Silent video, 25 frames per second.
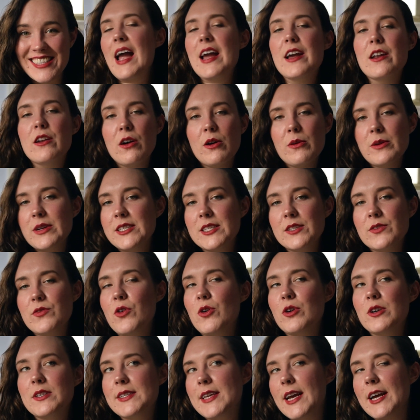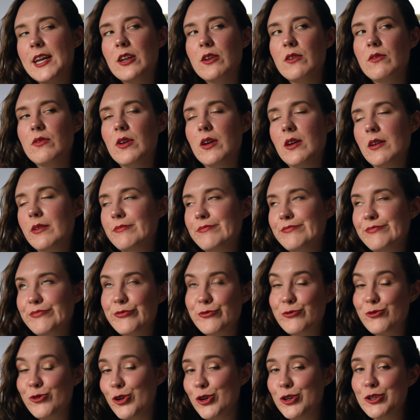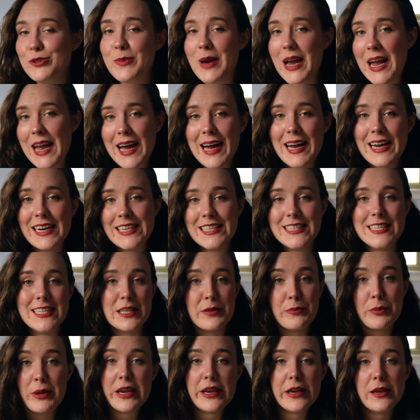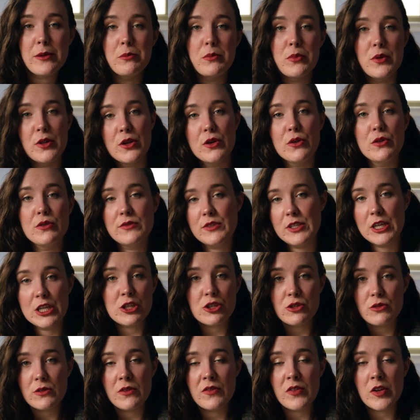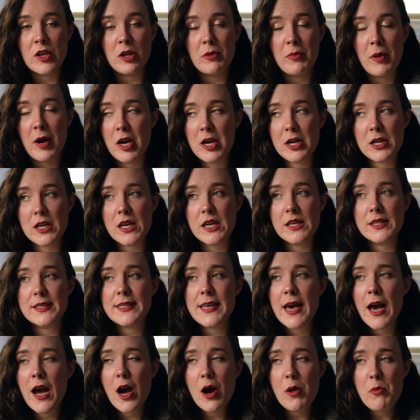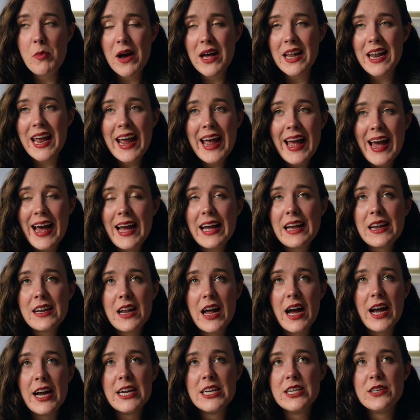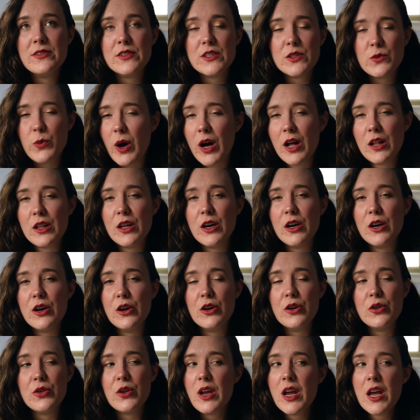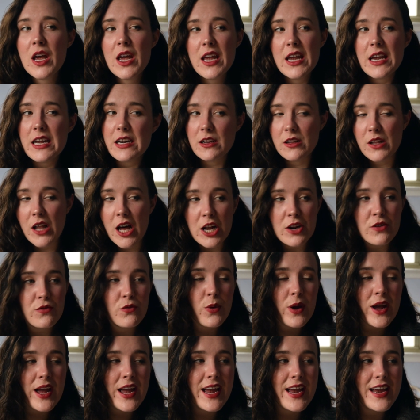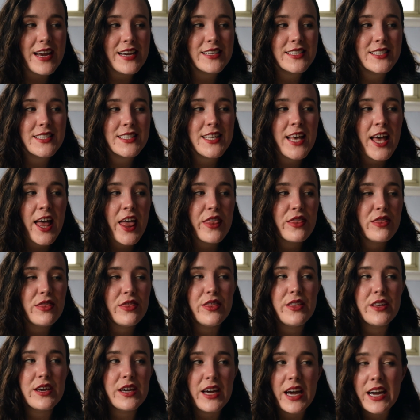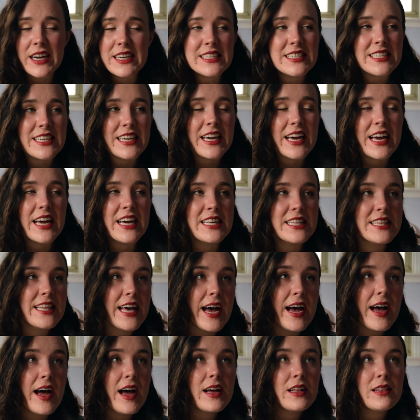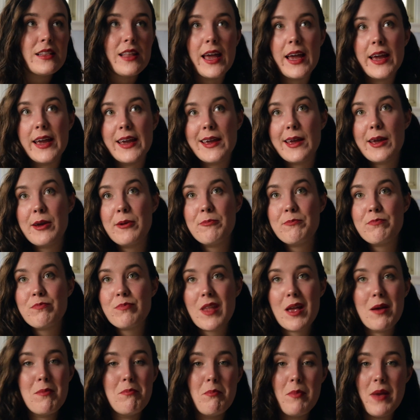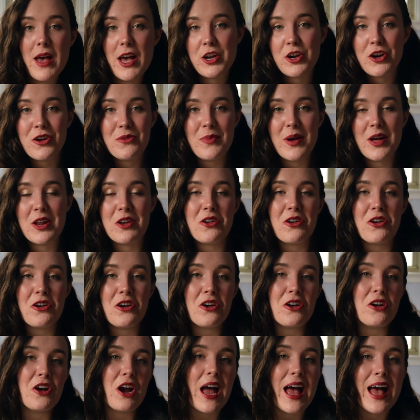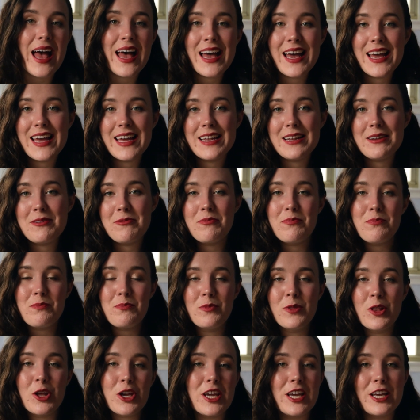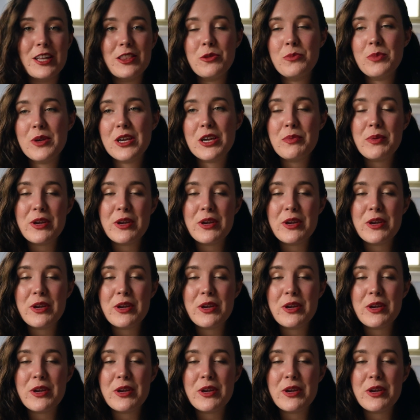I had always, of course, kind of rolled my eyes at the pink and blue of gender reveal parties, but I had kind of swallowed, in a lot of ways, the idea that, like, men are better at looking at the big